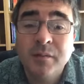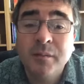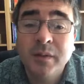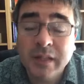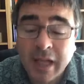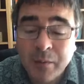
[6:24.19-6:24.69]

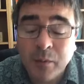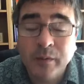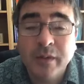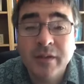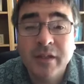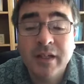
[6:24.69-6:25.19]
But they
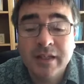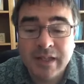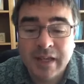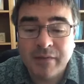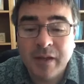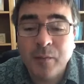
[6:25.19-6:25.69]
wanted to
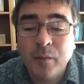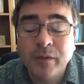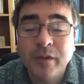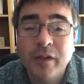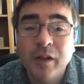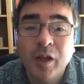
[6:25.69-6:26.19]
deceive. They
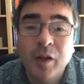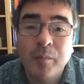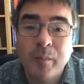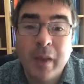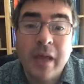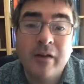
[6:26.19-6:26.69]
wanted to look
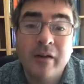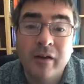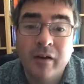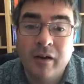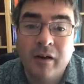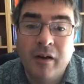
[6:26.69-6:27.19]
better
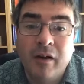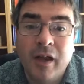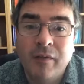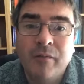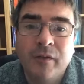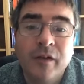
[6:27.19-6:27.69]

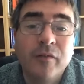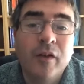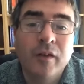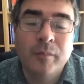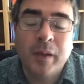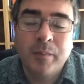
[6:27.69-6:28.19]
in front of
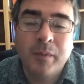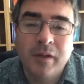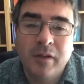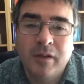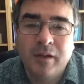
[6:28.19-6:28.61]
other people.